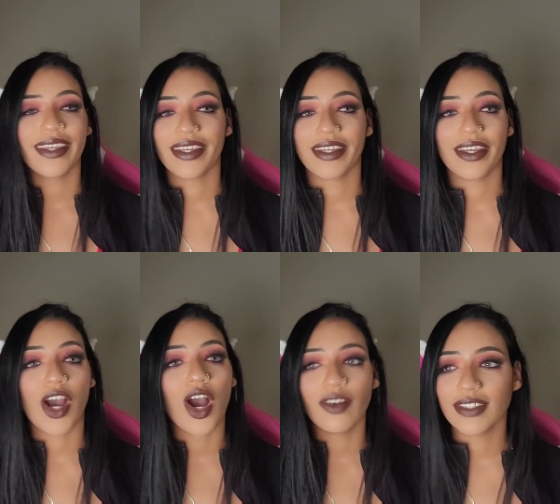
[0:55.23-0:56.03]
he
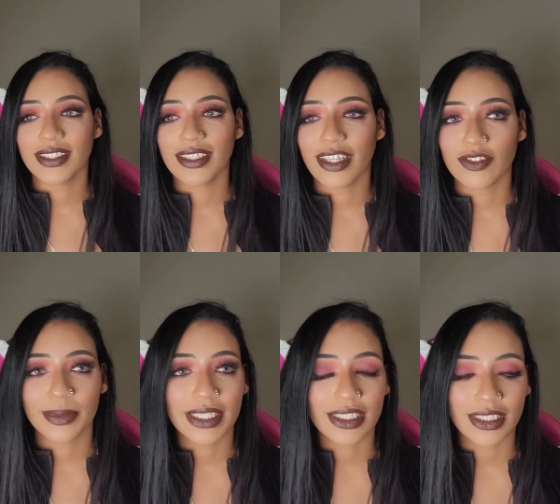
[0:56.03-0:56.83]
obviously loves
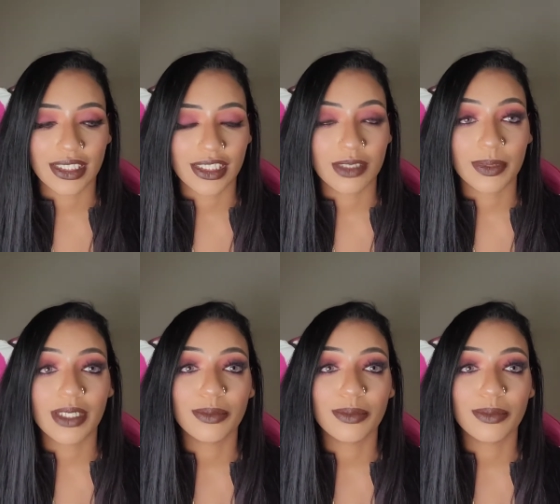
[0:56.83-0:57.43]
me because he spent a